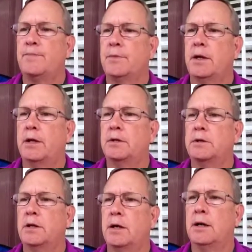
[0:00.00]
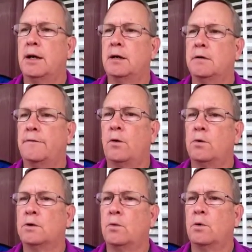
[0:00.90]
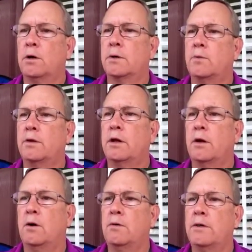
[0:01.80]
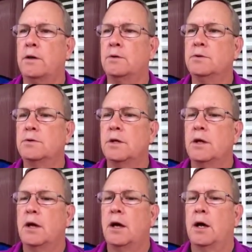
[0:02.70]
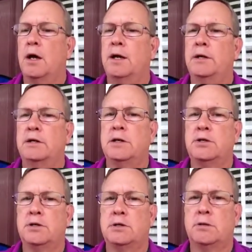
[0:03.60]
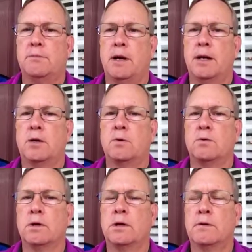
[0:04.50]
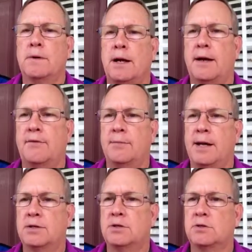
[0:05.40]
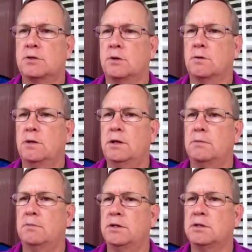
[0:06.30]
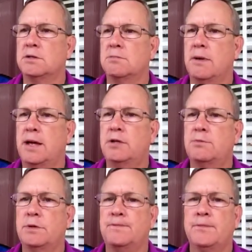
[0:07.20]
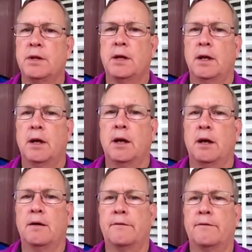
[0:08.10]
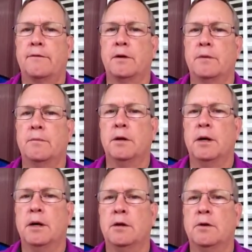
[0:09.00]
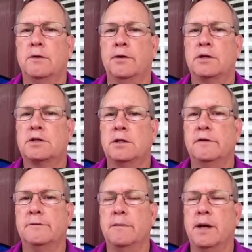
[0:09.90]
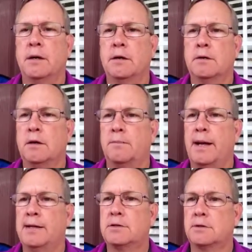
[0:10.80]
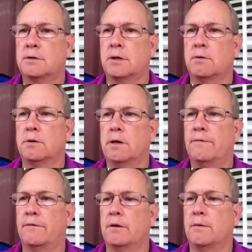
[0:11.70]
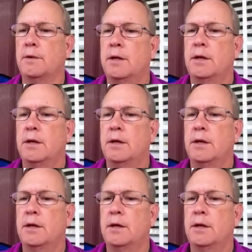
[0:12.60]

And I look forward to working with you on those. In addition to my career, I have a master's degree in business management from University of Maryland, a bachelor's degree from